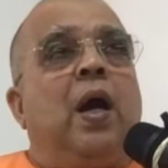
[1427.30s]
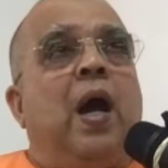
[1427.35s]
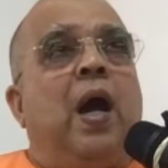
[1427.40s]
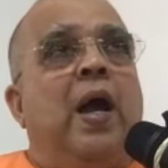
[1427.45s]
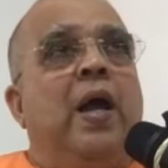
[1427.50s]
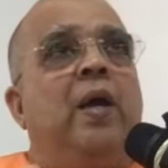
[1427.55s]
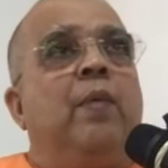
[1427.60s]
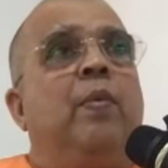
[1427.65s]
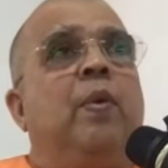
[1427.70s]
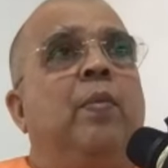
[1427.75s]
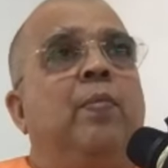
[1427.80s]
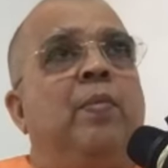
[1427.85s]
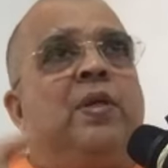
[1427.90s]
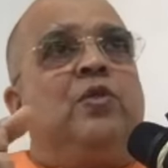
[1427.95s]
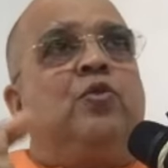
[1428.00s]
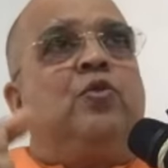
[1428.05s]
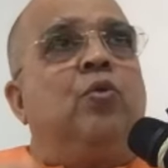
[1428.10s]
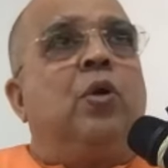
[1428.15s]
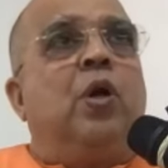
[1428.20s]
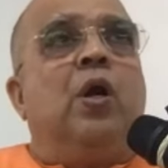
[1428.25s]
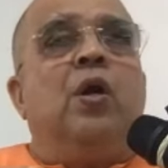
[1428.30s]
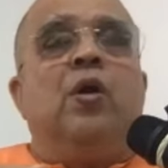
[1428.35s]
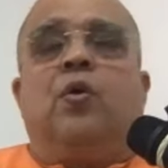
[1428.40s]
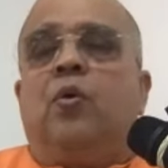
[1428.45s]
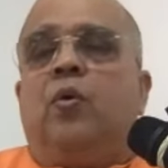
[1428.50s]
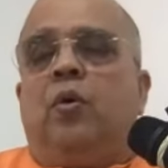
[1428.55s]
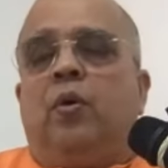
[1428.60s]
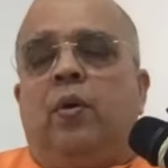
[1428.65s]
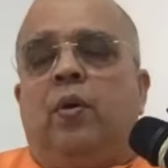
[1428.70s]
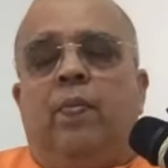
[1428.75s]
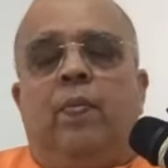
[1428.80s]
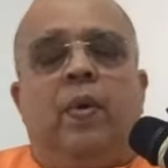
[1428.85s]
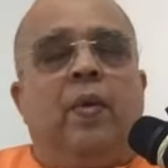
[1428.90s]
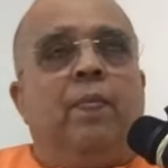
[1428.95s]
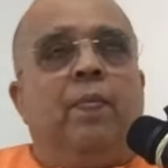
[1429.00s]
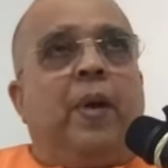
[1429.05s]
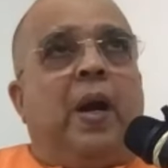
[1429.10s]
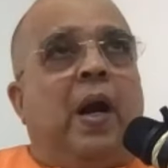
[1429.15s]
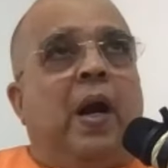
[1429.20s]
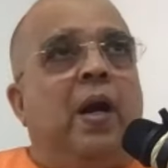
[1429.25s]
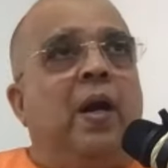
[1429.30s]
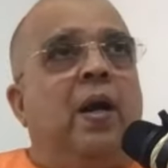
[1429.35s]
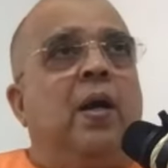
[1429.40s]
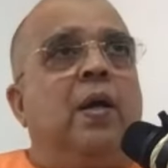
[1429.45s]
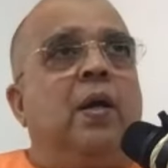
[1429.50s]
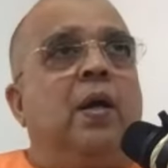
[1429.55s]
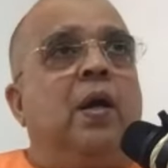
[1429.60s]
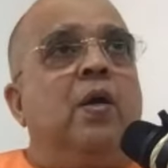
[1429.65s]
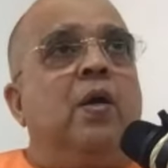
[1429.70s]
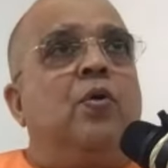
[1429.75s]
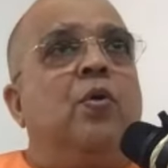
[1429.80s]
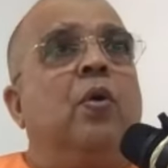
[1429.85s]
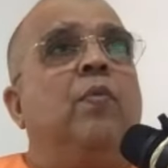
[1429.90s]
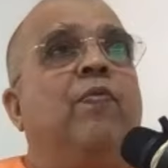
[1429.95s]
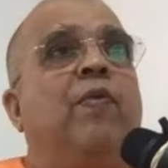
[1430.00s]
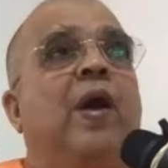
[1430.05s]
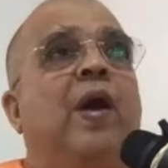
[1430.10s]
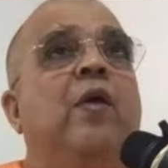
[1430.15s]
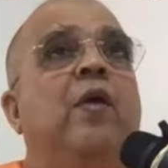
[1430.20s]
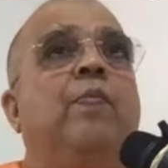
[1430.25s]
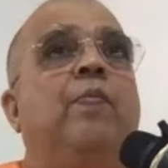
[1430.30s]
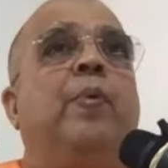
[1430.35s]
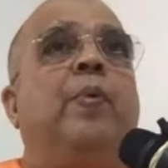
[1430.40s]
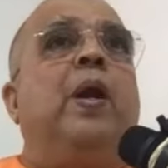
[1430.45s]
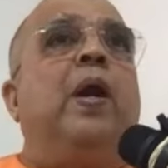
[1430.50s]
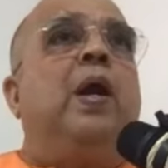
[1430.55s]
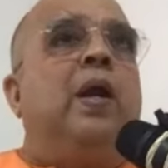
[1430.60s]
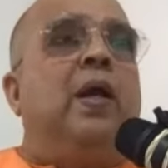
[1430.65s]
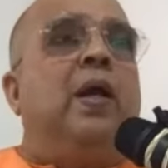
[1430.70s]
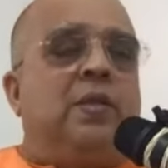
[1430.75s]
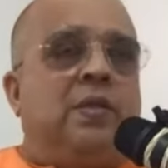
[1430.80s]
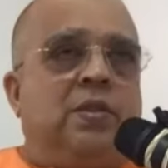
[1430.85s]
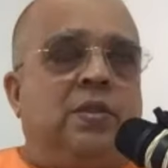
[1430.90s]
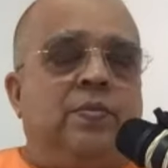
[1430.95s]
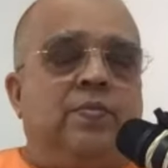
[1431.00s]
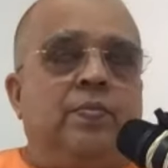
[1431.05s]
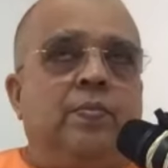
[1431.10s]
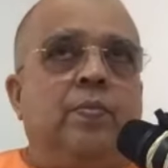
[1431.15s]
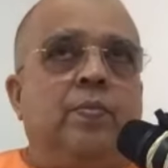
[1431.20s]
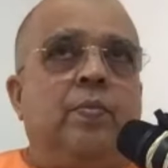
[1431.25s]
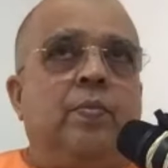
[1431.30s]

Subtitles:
ayama means to control. Prana, control 5 pranas.